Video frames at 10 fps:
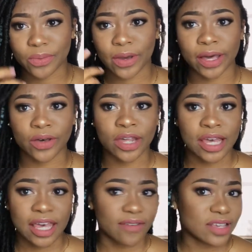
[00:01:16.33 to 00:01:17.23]
About
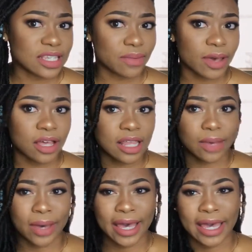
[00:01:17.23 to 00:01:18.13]
if it's about
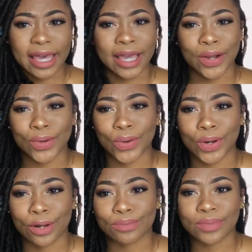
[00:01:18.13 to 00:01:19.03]
like my hair
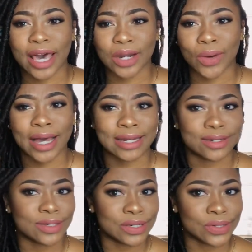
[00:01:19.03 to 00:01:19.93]
or how do I
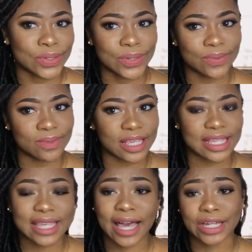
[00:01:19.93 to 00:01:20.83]
do
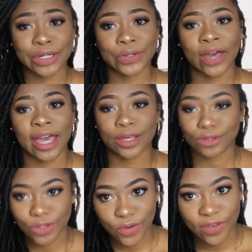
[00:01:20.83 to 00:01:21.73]
this, I can do a
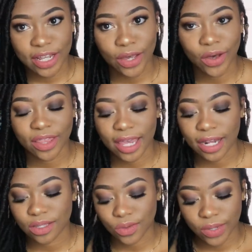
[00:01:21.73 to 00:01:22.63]
YouTube video on
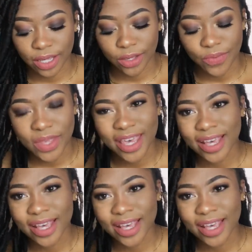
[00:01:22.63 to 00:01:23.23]
that as well.